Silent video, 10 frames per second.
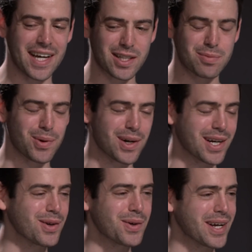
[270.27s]
export,
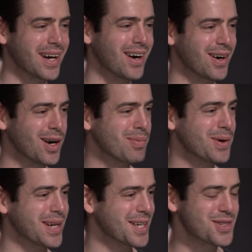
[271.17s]
including our
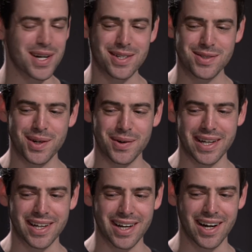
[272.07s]
uploading and
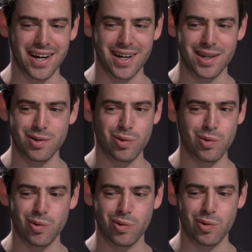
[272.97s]
transcoding,
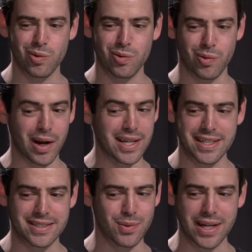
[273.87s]

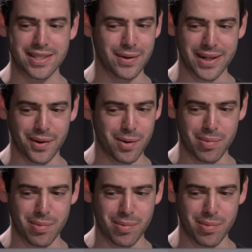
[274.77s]
right down here on the